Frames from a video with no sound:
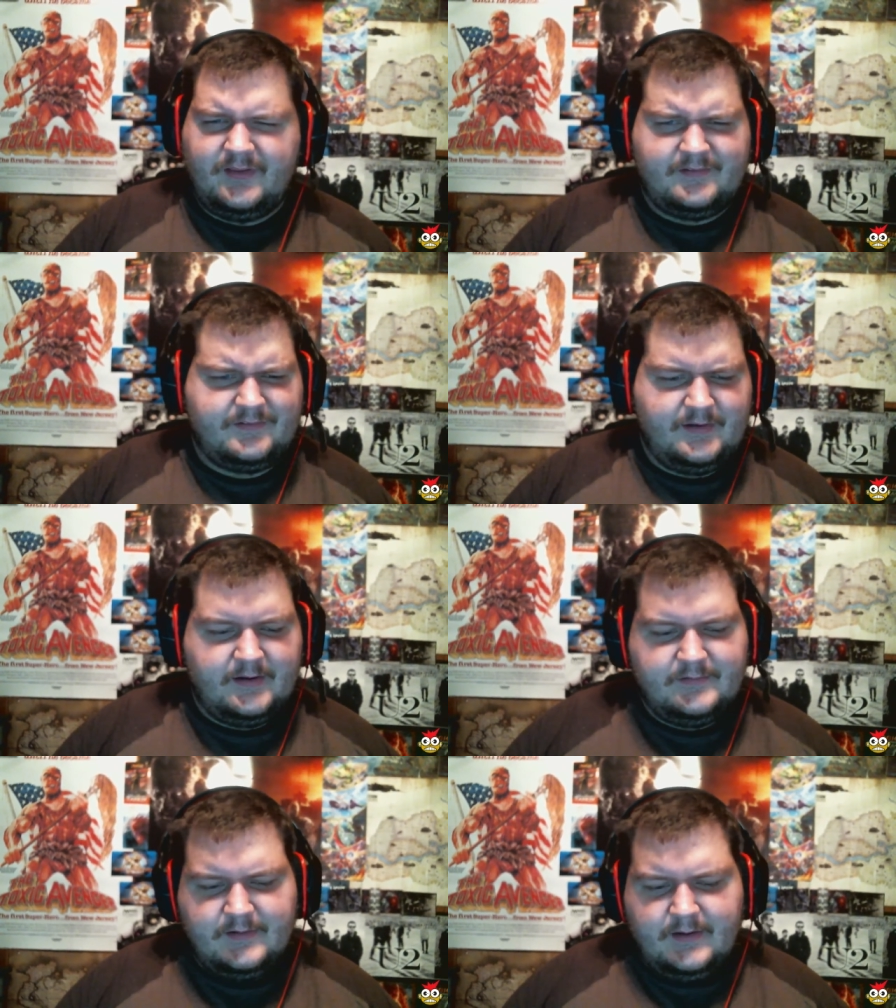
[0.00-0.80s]
Like I said, I,
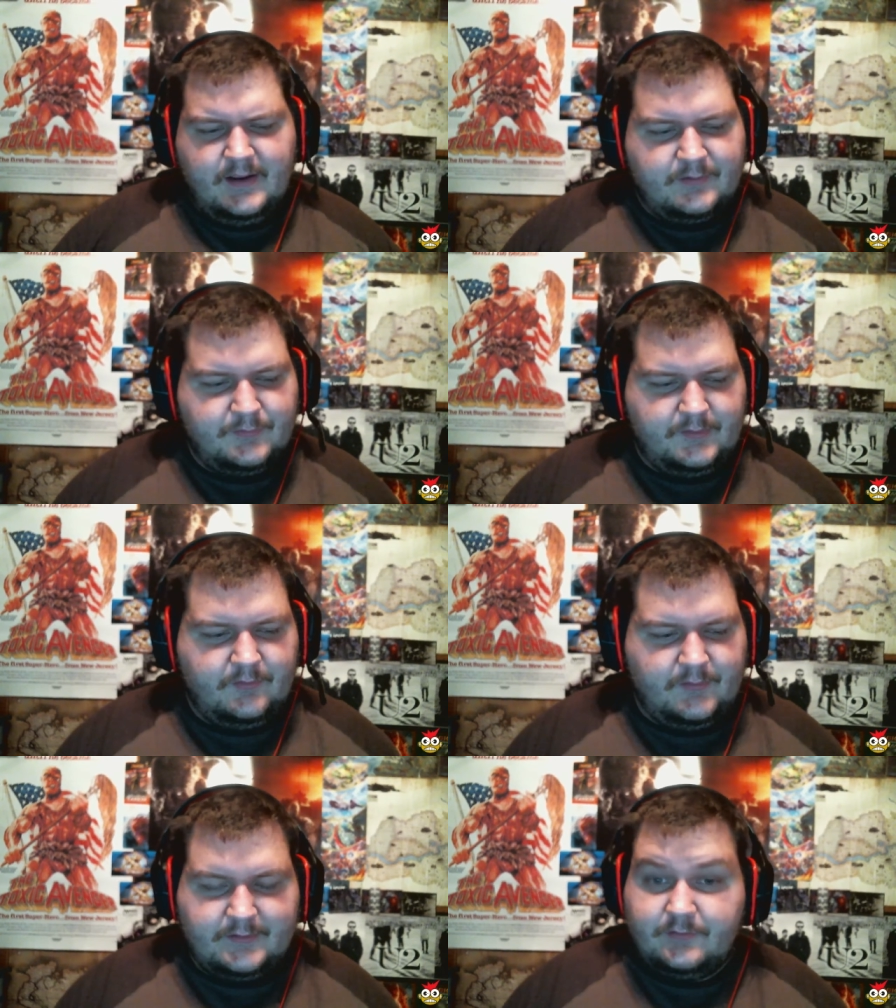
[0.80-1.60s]
I really
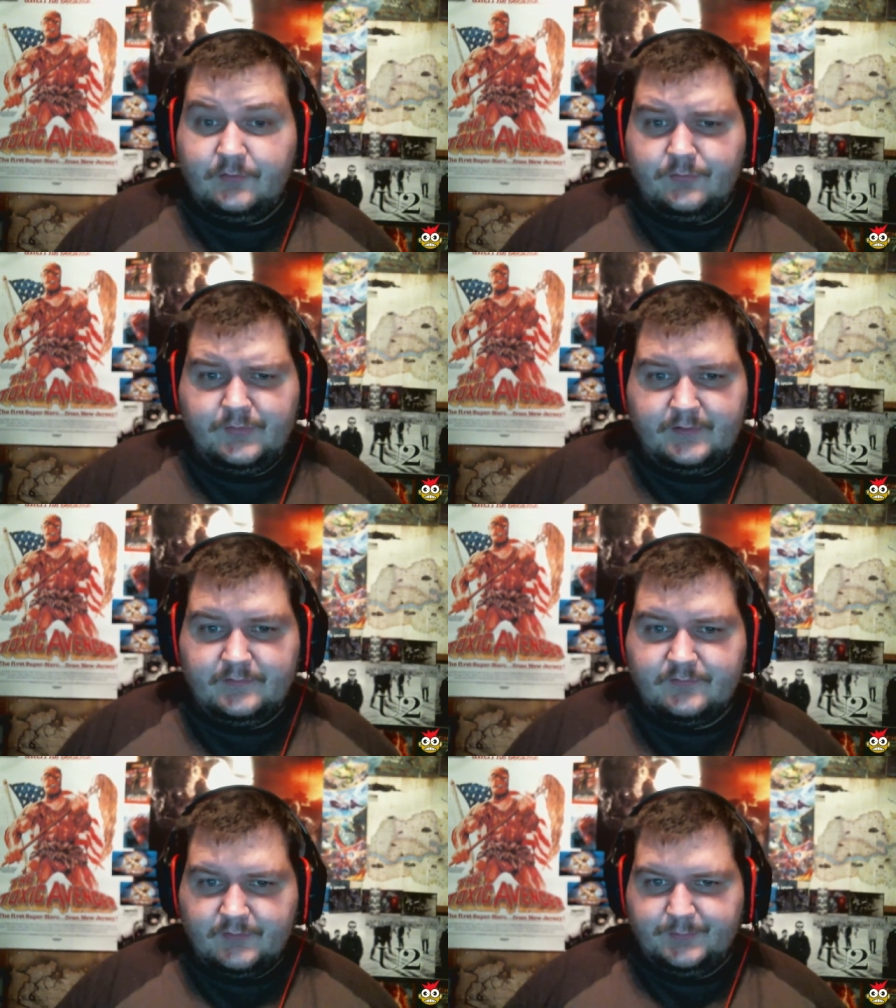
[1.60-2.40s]
don't like to do
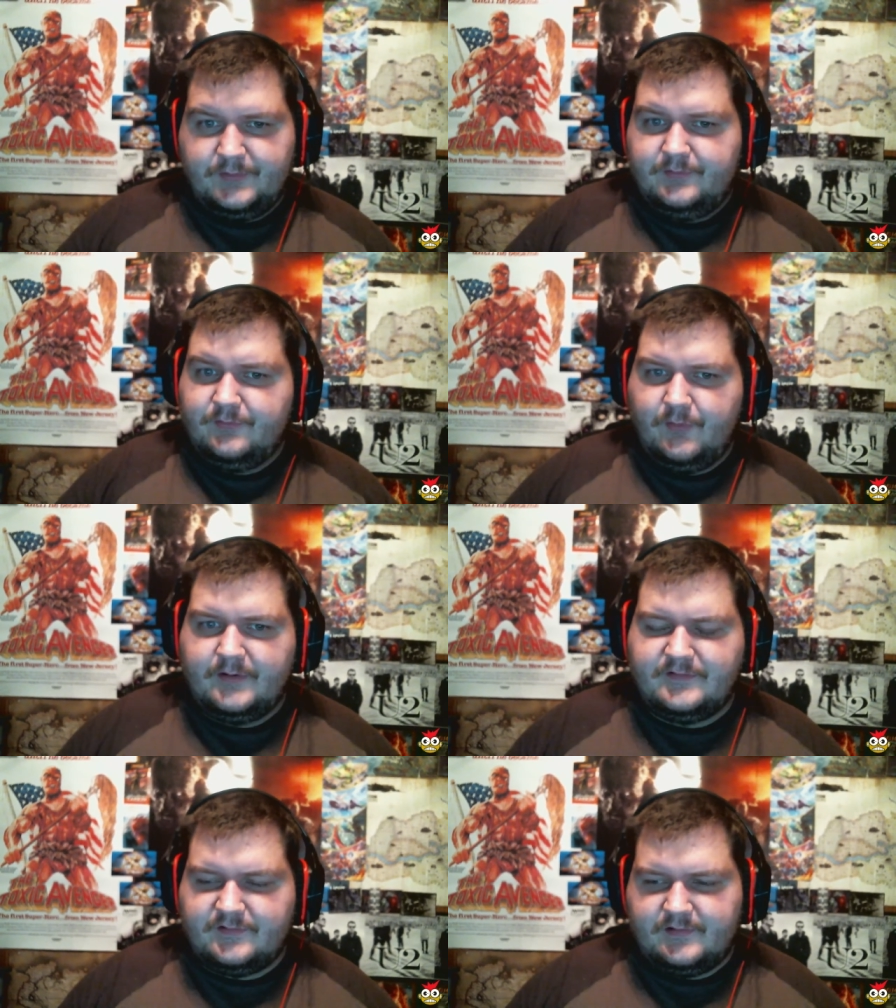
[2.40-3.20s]
things scripted, so I
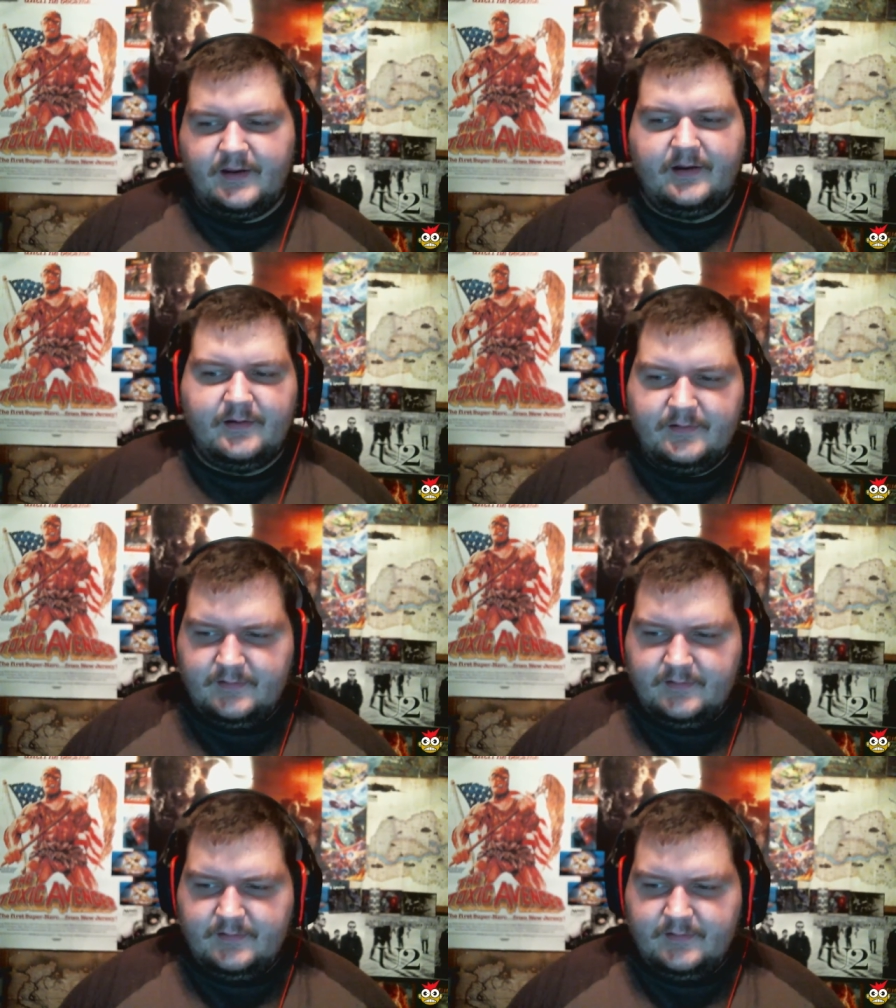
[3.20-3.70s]
just kind of